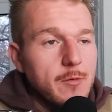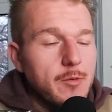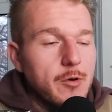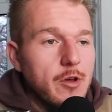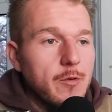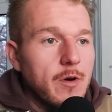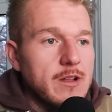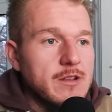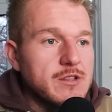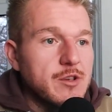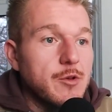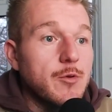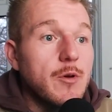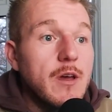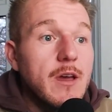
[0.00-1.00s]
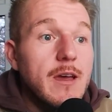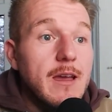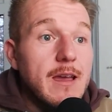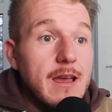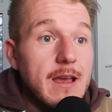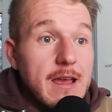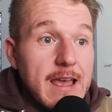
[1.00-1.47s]
you put your mind to
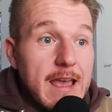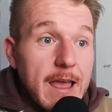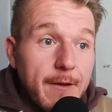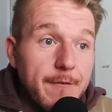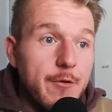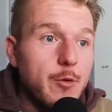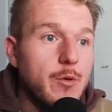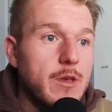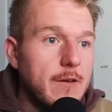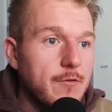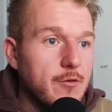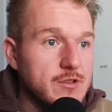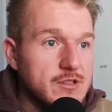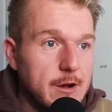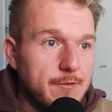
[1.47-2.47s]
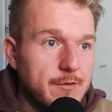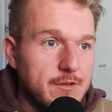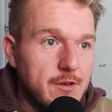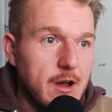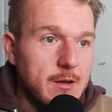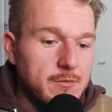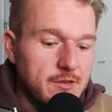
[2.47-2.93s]
if you give yourself the
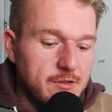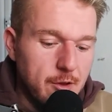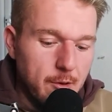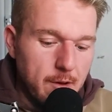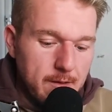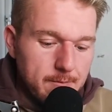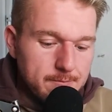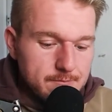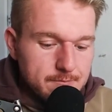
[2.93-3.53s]
time to do it.